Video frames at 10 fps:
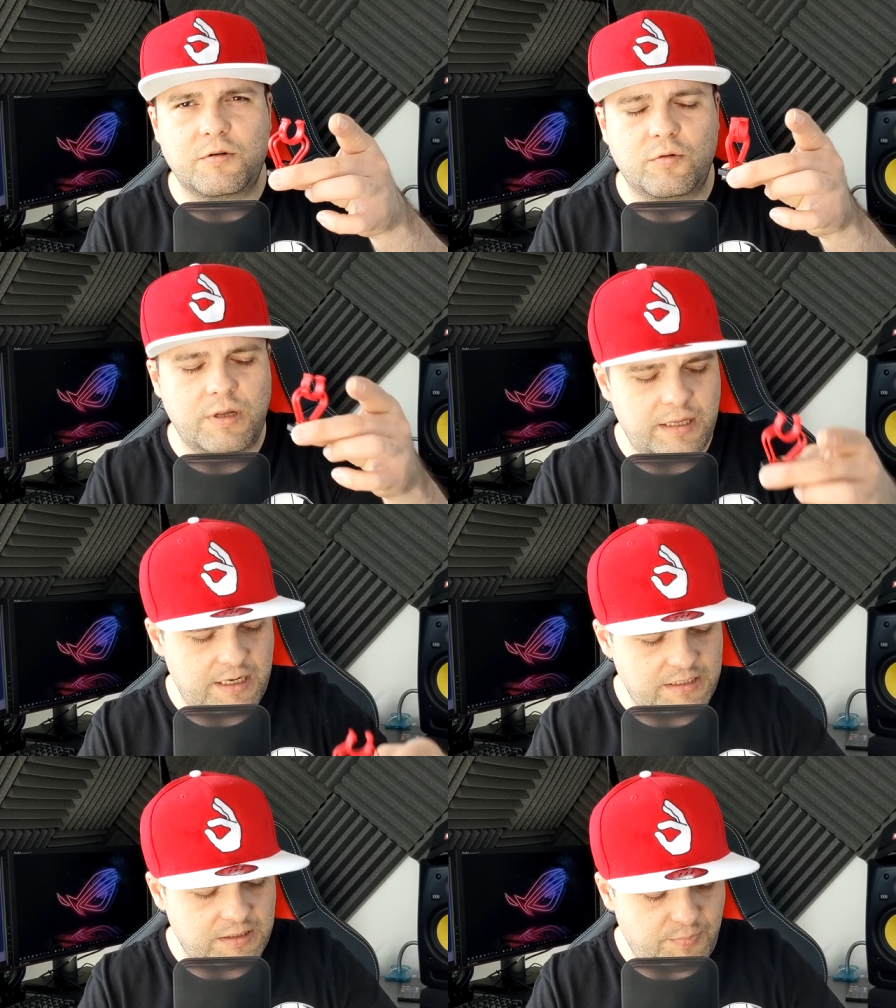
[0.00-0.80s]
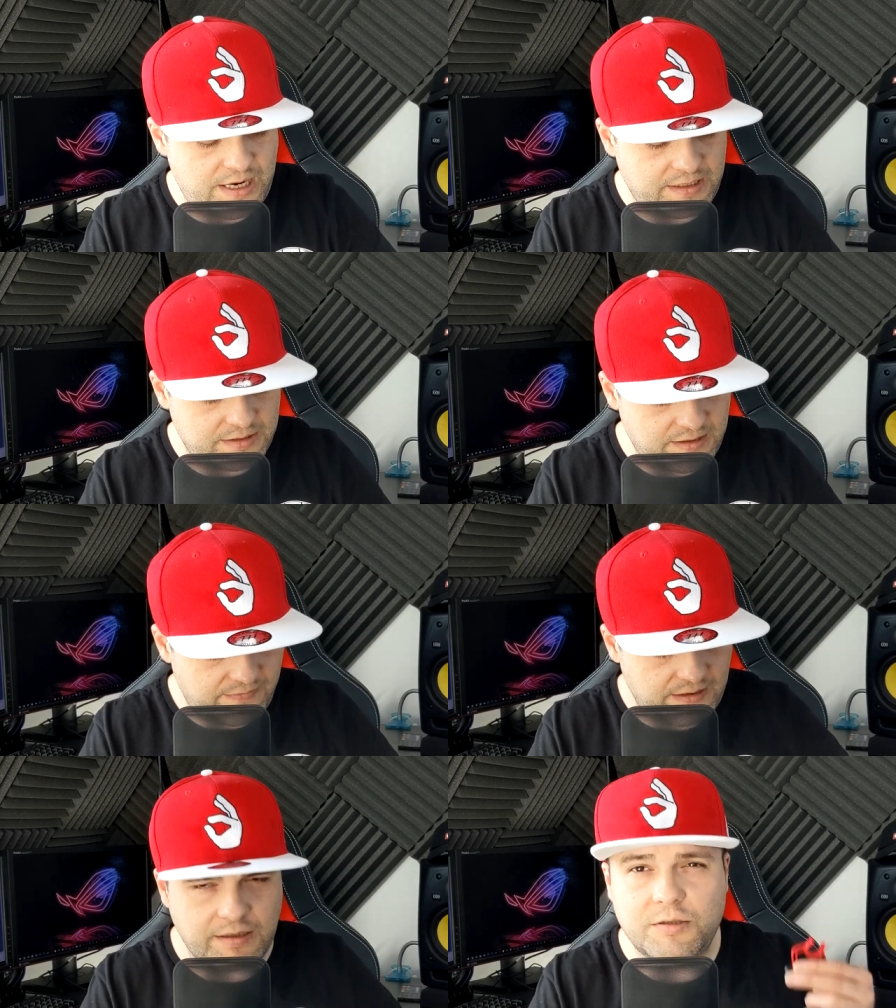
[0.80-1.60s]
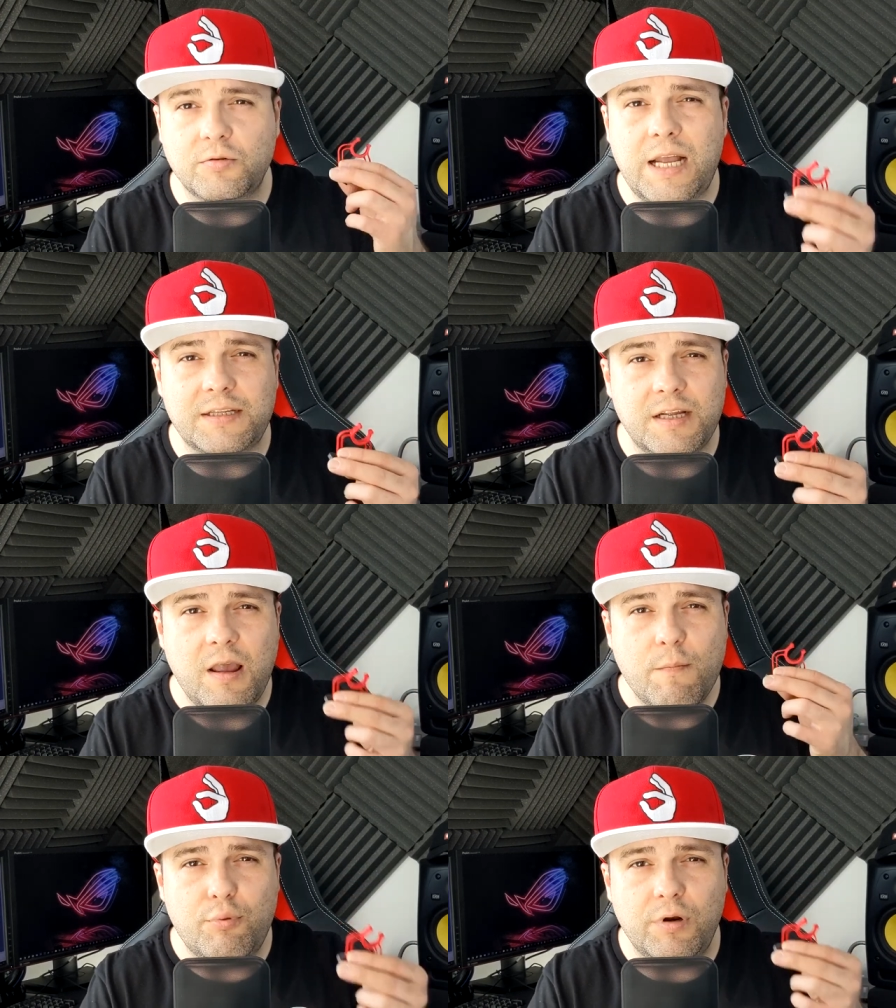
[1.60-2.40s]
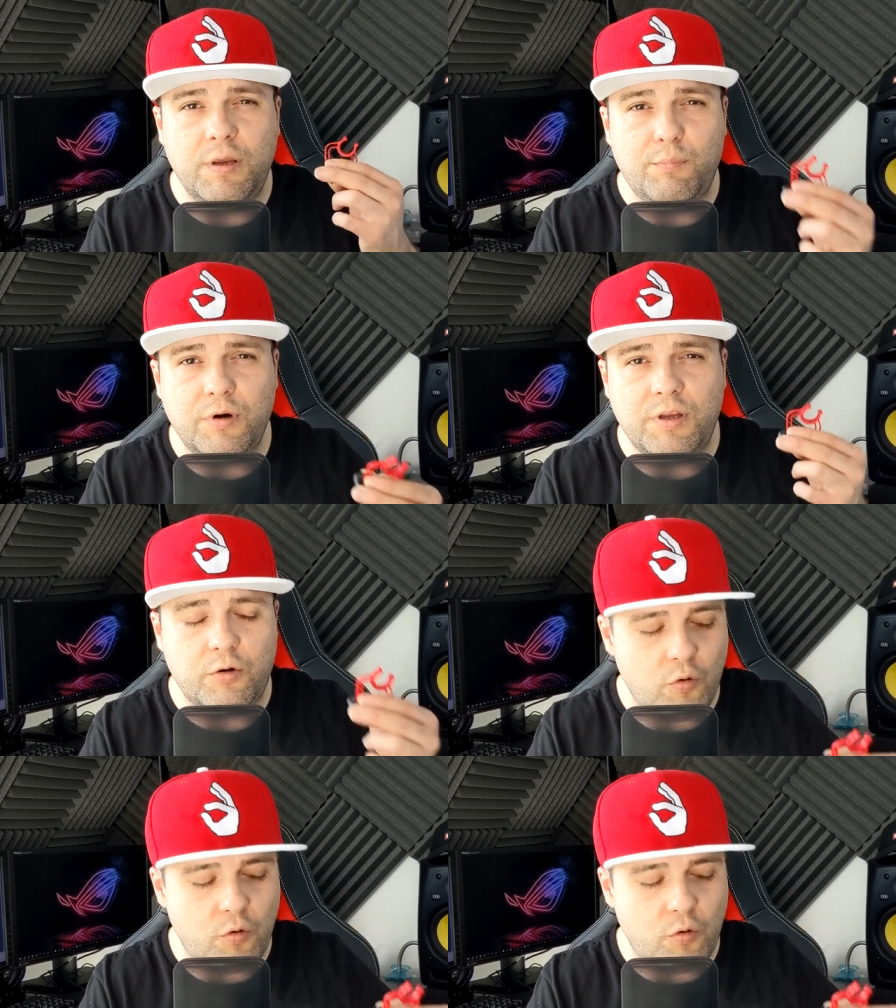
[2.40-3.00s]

screw that I suspect and stuff like this so that's pretty pretty